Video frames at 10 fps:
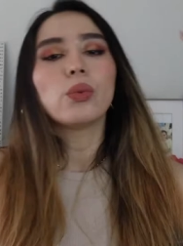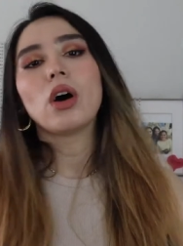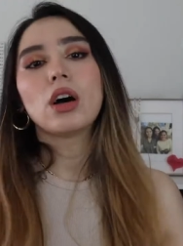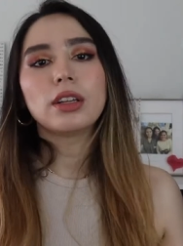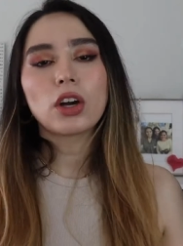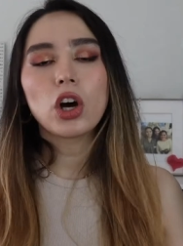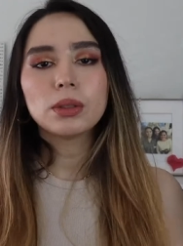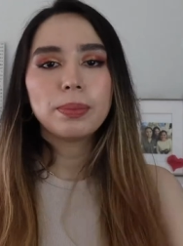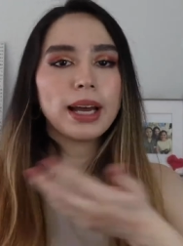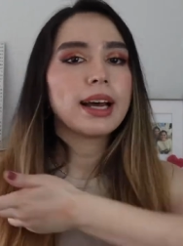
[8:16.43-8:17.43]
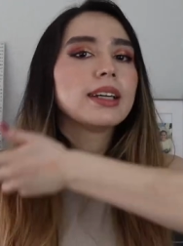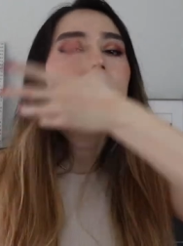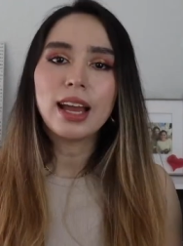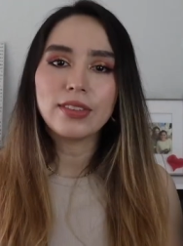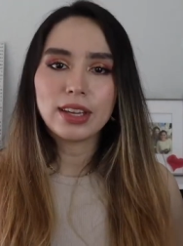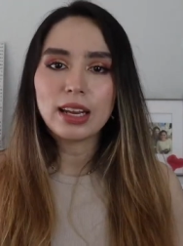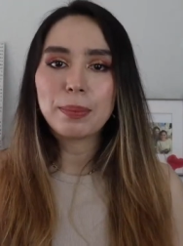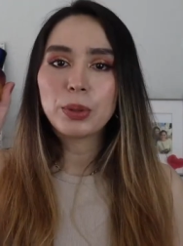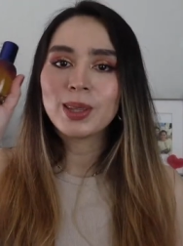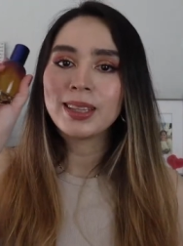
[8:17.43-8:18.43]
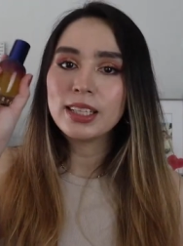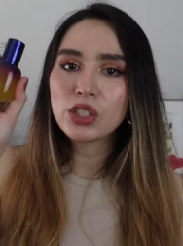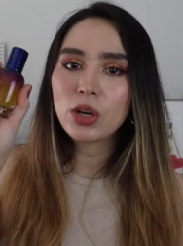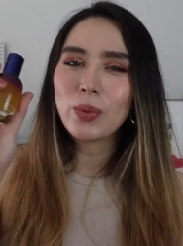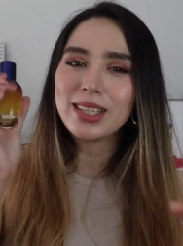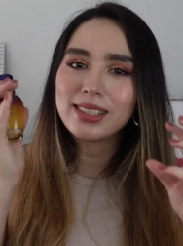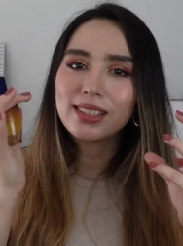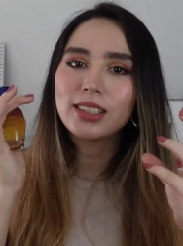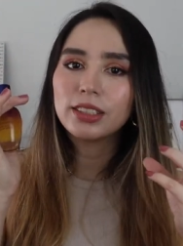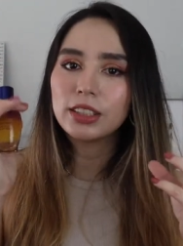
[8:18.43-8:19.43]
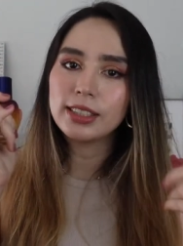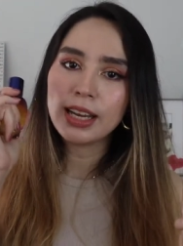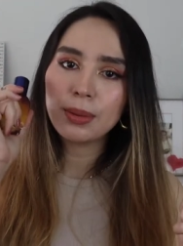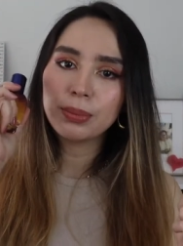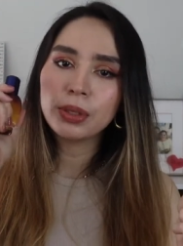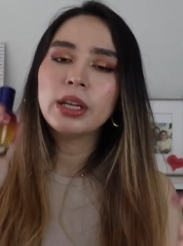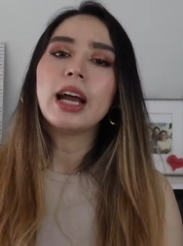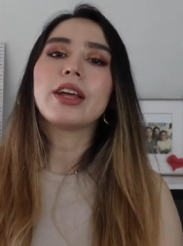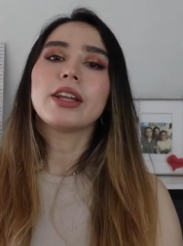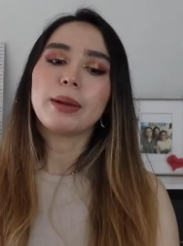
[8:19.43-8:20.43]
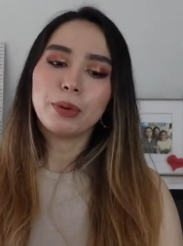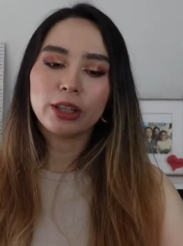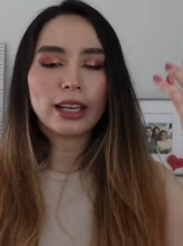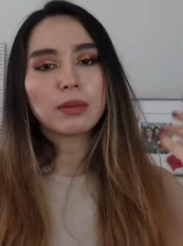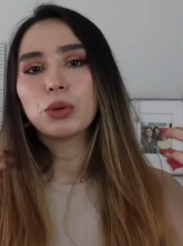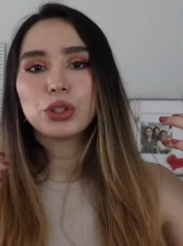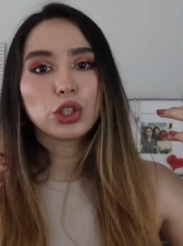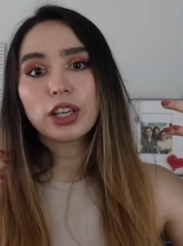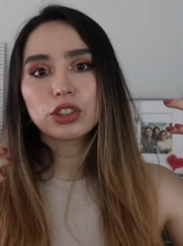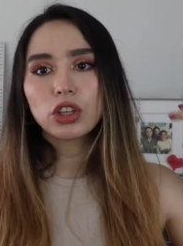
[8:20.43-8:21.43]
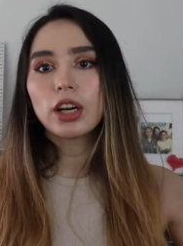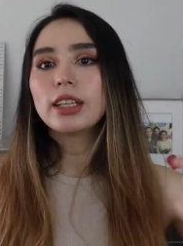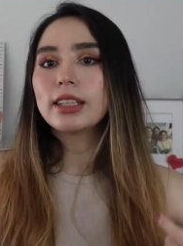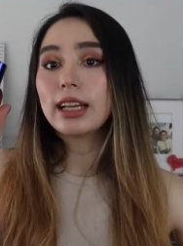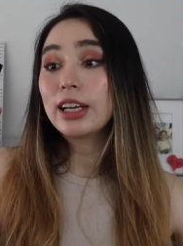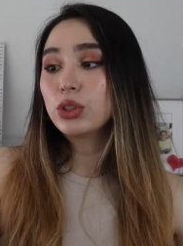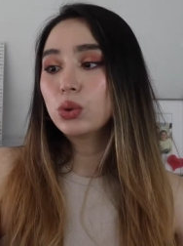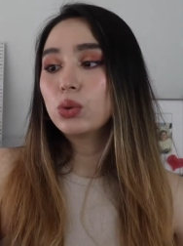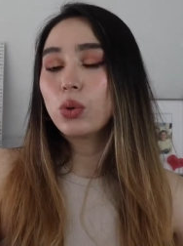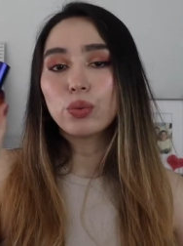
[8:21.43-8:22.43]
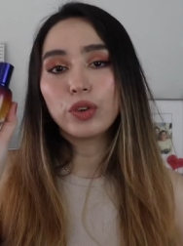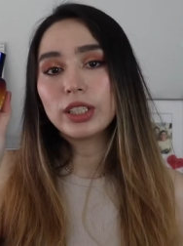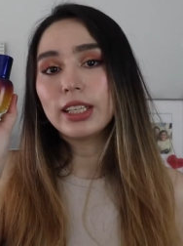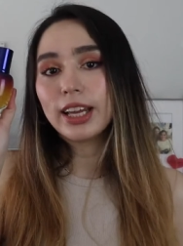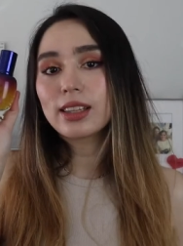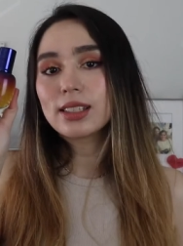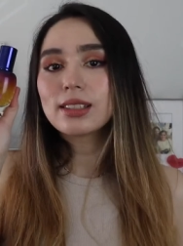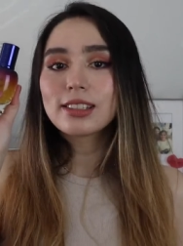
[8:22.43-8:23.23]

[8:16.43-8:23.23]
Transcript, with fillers: on a cotton pad and then I put this on while it's still a little damp and then I put like a moisturizer on and I do really like this.